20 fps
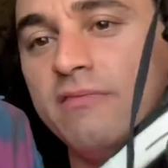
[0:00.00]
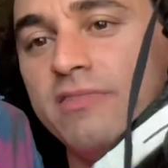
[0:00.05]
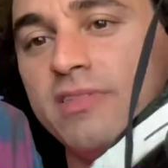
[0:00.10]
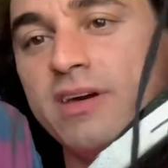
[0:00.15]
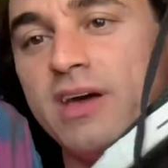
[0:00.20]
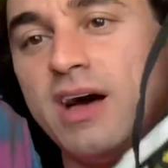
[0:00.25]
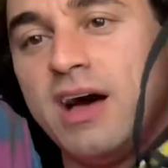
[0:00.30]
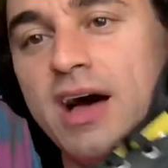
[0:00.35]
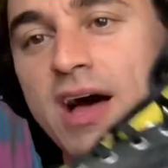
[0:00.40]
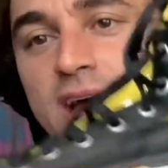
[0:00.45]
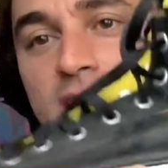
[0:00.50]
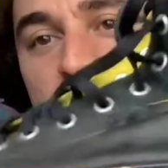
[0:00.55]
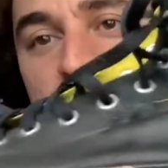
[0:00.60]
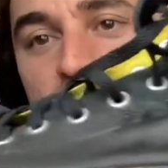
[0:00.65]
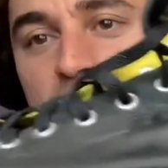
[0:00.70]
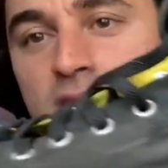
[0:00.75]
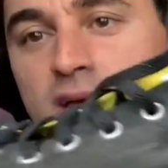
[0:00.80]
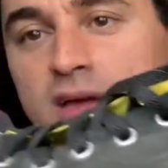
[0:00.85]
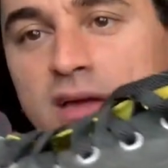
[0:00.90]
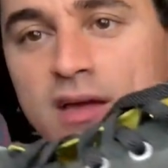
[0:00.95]
the guy.
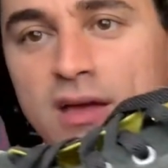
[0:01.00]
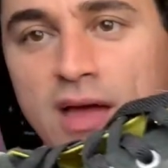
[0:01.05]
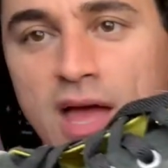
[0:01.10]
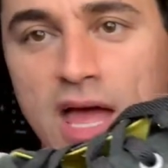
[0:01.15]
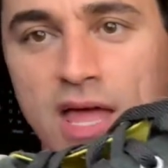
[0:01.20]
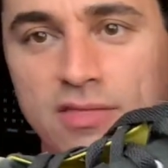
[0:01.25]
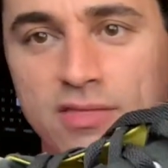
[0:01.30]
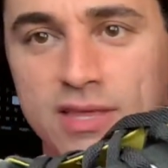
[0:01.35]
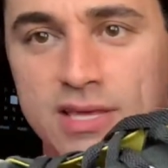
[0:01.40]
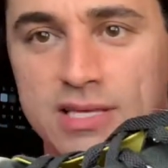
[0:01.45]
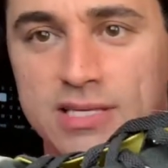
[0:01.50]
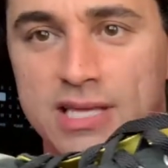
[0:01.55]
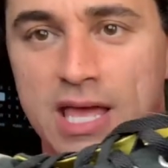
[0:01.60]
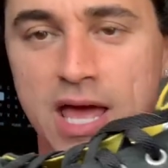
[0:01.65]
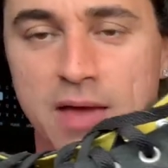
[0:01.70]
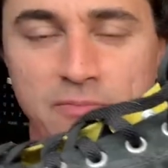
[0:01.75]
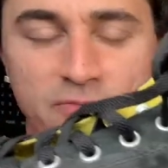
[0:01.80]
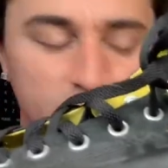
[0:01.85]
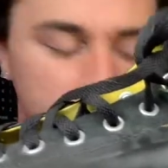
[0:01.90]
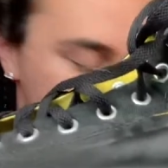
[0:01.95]
And these
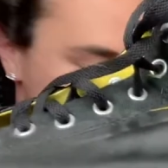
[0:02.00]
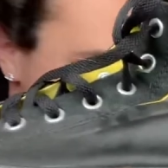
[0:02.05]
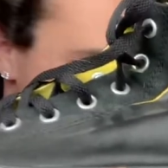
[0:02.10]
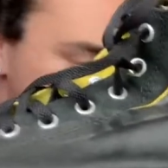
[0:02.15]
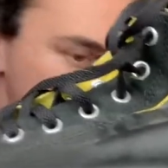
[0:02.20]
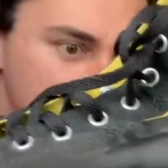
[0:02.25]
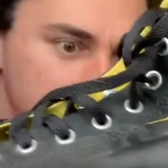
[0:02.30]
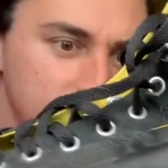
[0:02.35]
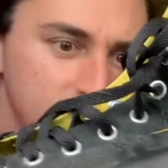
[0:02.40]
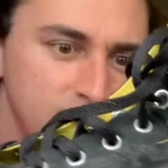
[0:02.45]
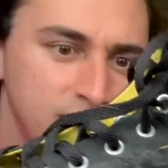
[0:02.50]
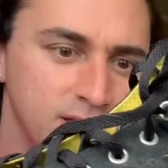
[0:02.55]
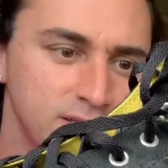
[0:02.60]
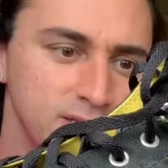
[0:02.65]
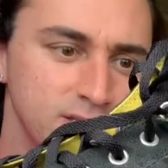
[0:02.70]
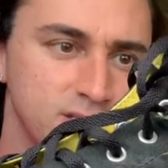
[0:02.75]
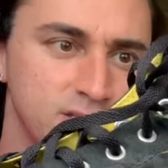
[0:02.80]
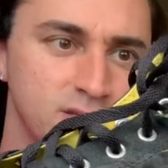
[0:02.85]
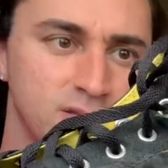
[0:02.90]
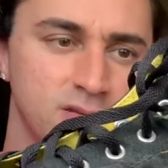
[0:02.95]
came from
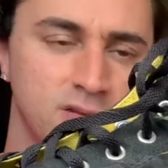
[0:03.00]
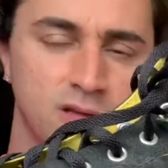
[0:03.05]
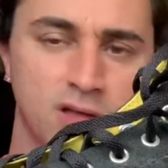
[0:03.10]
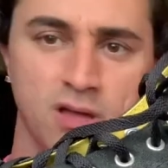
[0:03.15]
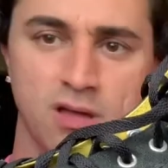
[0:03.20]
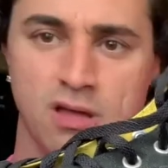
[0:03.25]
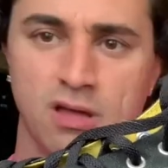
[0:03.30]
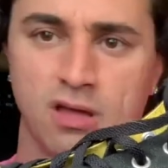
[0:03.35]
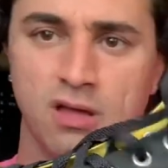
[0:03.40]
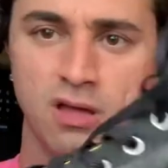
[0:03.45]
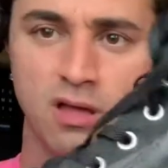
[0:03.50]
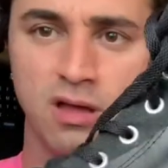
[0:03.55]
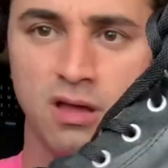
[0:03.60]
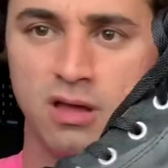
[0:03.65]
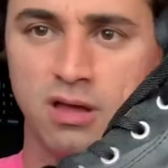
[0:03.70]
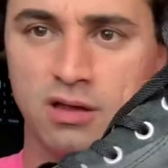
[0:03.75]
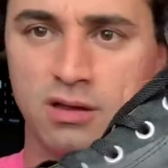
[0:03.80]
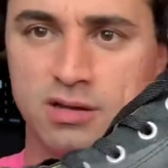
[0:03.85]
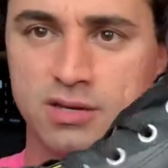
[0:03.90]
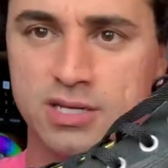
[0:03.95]
Journeys.
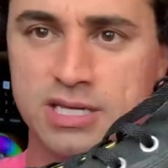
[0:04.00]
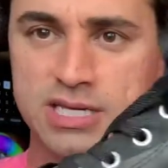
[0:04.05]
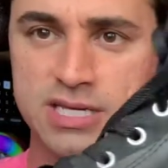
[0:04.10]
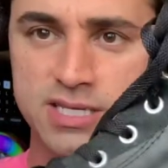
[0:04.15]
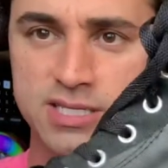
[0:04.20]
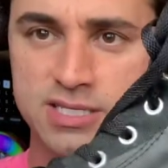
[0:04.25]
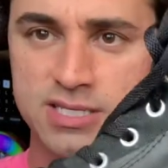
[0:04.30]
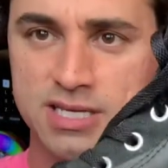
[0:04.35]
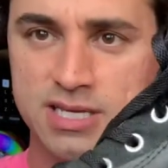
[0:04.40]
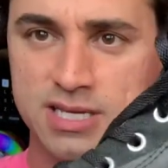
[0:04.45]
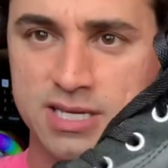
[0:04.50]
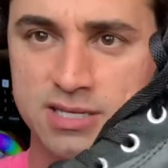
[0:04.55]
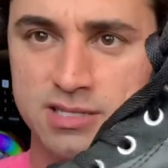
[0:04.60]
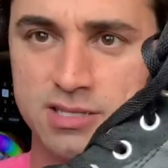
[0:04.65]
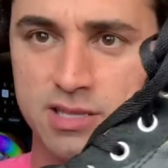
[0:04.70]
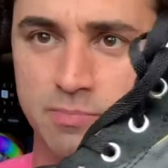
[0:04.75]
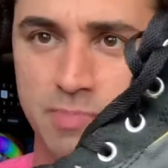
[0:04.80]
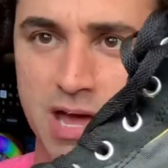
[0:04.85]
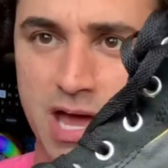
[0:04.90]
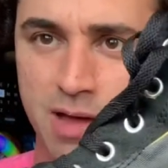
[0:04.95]
DC is
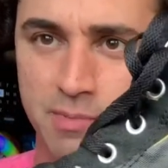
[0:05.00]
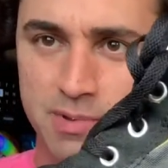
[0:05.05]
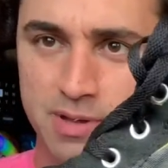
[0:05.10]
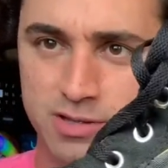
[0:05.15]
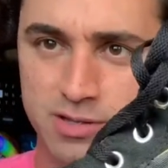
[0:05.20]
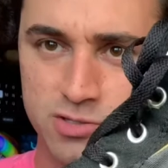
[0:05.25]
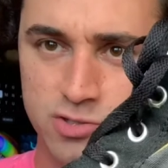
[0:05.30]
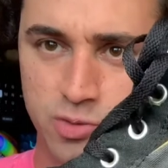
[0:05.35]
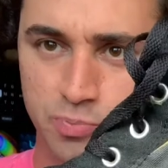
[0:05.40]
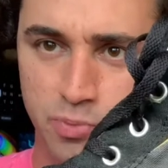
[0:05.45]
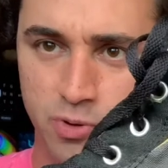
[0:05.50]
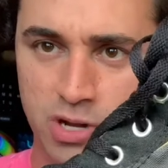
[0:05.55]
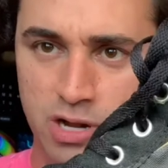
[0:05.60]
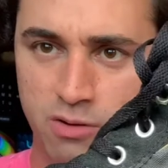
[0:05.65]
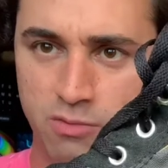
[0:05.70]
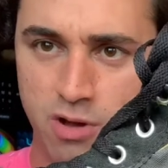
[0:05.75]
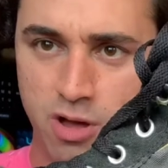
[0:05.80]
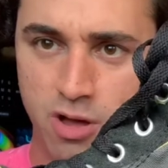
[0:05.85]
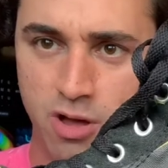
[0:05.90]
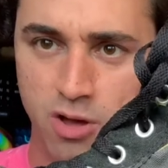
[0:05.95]
the Batman
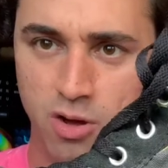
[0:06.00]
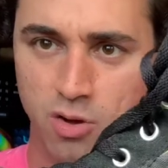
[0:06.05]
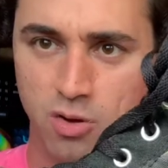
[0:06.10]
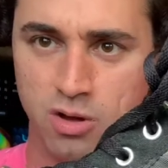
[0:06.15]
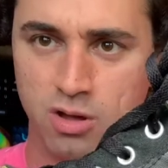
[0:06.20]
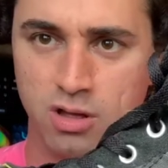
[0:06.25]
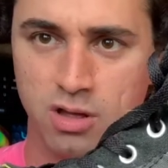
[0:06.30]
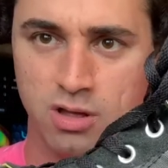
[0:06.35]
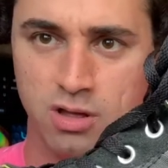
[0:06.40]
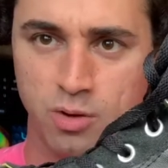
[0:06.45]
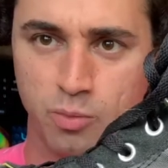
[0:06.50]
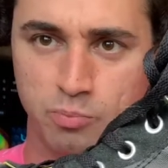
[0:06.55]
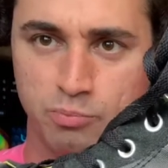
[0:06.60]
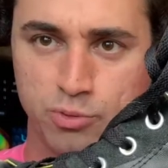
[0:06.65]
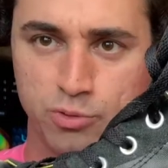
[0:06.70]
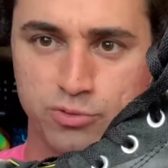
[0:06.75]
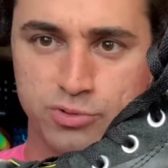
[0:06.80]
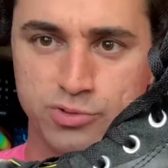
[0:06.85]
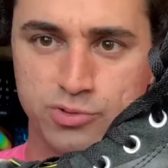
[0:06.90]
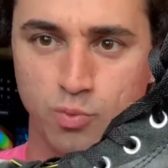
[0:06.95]
superhero.
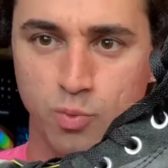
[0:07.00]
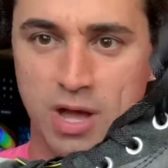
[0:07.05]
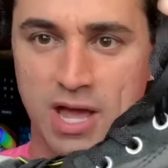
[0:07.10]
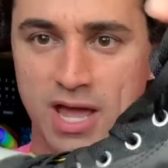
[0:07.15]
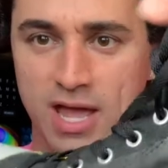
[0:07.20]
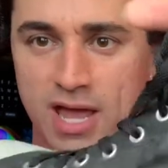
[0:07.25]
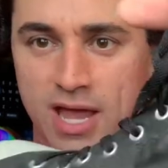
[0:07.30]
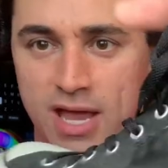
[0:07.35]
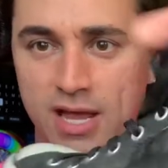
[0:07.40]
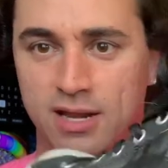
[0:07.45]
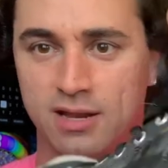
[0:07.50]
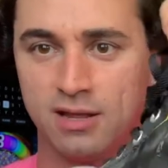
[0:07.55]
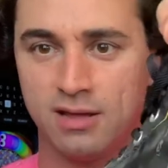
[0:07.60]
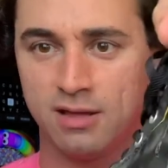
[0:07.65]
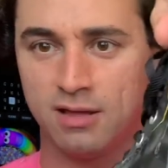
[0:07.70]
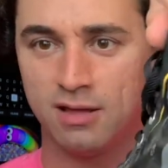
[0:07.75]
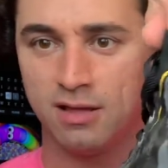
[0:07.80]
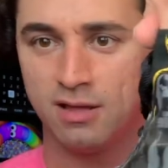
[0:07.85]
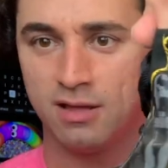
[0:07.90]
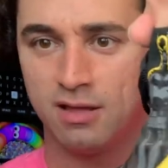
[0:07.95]
Bruce Wayne.
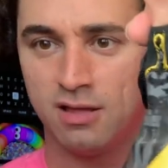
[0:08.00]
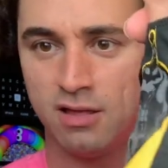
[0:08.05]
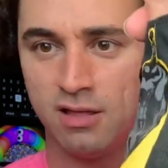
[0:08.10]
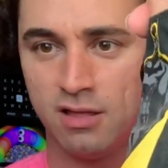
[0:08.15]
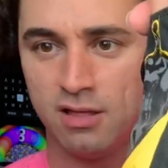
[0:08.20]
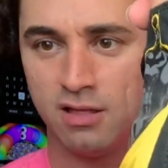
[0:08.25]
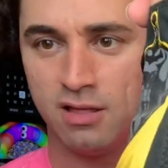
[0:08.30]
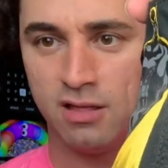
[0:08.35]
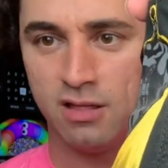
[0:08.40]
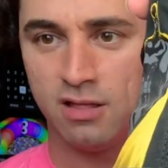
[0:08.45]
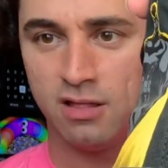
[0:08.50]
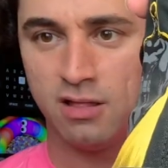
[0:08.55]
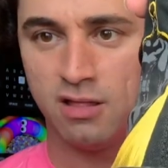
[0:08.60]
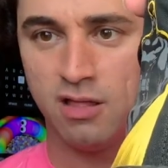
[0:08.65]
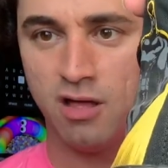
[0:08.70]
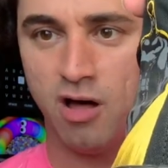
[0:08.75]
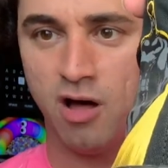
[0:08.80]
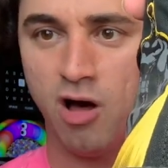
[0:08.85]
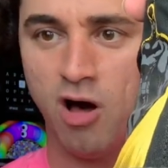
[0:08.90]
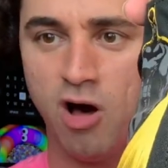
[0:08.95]

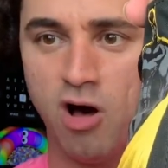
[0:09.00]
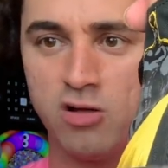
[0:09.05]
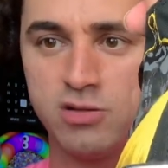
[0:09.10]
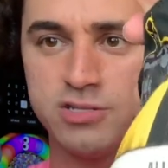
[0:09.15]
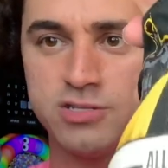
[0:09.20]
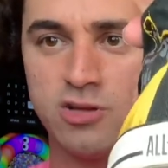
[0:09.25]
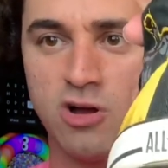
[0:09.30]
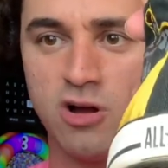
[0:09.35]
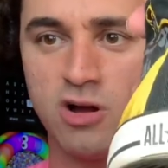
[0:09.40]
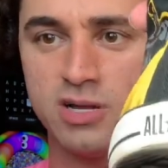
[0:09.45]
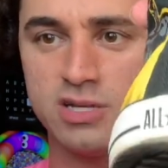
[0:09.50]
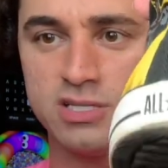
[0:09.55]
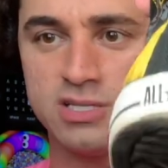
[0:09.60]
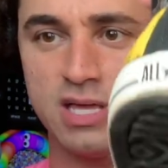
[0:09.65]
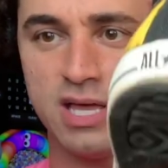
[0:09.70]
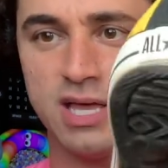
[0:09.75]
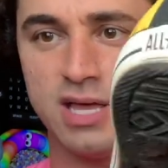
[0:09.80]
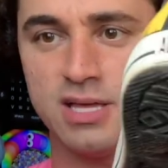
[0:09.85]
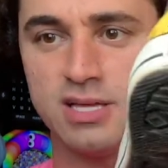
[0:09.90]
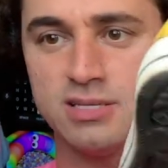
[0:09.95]
All-Star, it
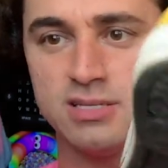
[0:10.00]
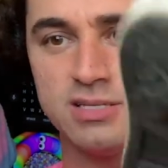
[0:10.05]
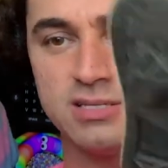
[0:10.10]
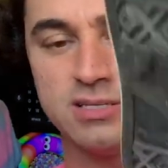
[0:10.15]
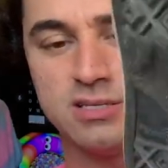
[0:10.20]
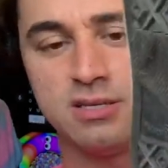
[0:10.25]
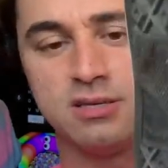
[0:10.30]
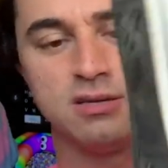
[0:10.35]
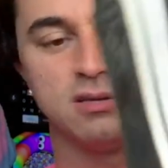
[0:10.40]
says.